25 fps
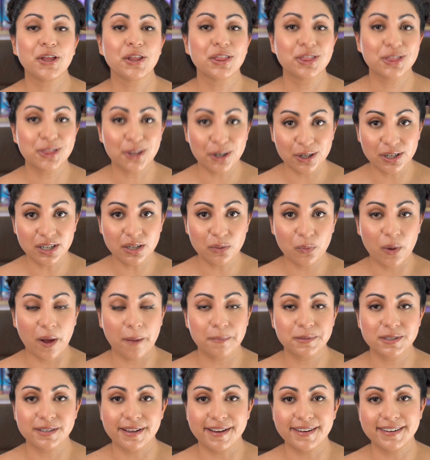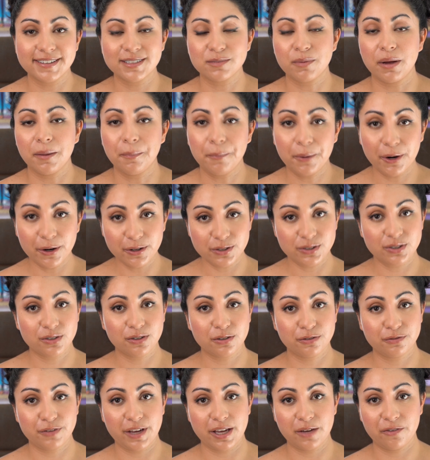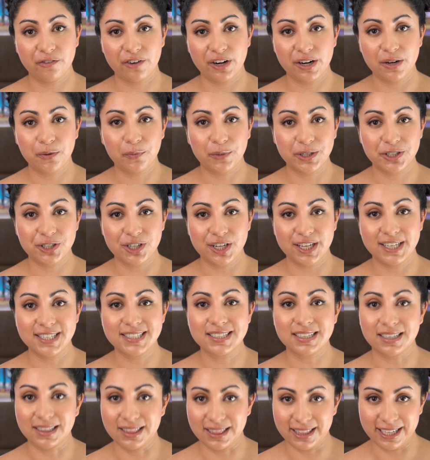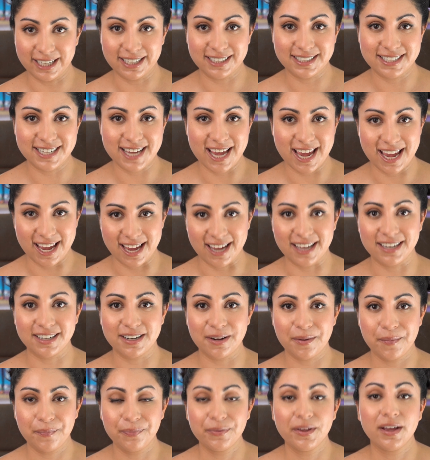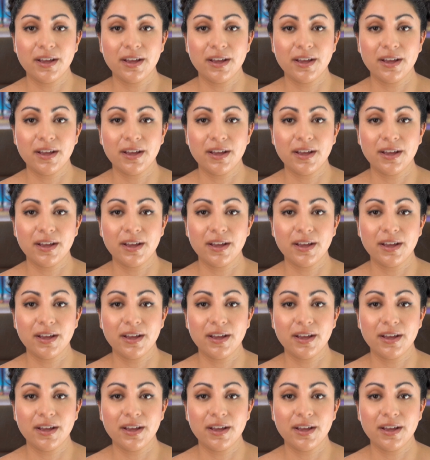The third website is my personal favorite, which is LinkedIn.